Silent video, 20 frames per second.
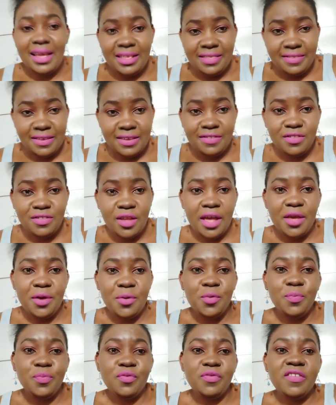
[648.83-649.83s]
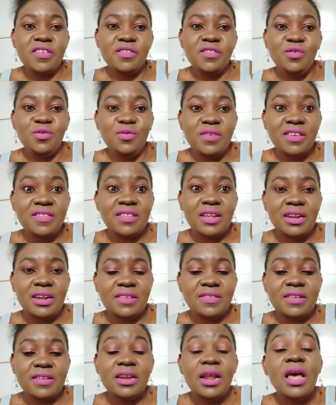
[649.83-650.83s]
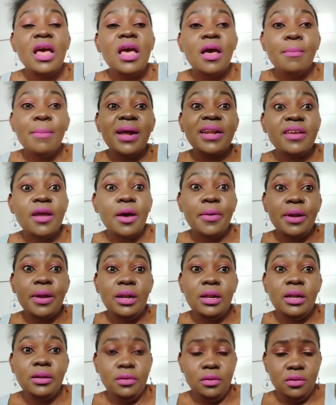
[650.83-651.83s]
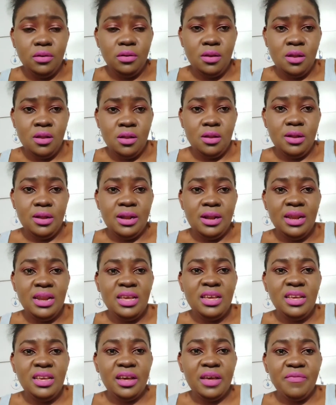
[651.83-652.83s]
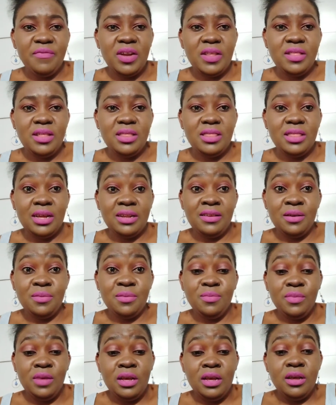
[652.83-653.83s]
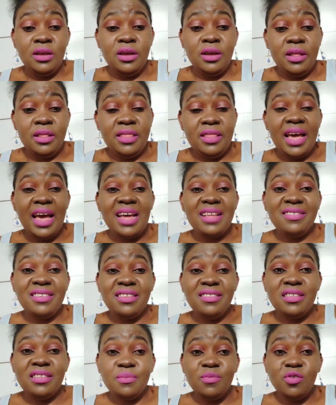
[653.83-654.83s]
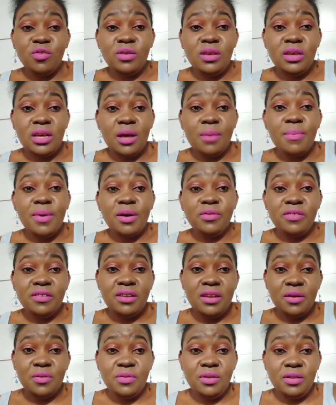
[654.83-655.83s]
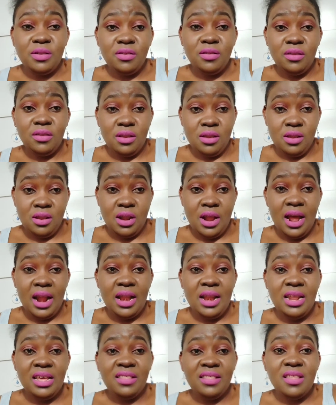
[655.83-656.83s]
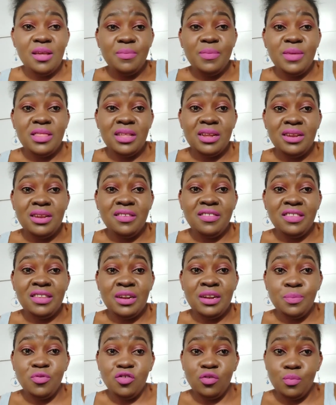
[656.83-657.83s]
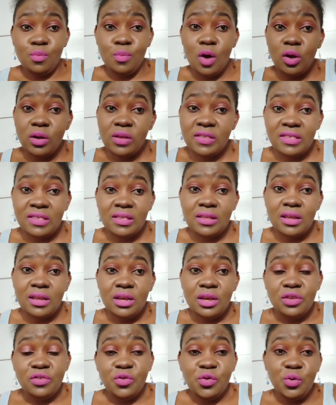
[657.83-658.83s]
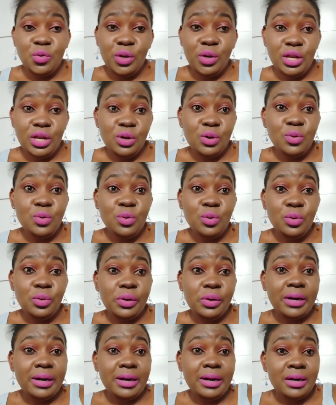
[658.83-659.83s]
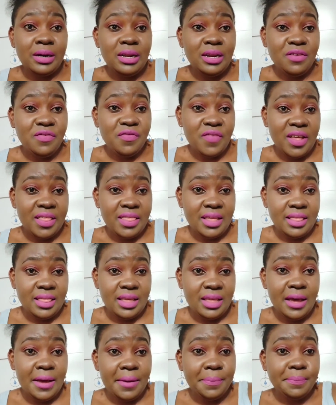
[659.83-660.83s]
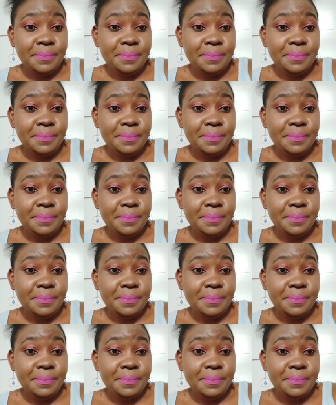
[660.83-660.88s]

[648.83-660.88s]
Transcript: Just I hope you just understand. But I will link everything that the acids I'm talking about down. I'll link them in the description box so you can go read further there.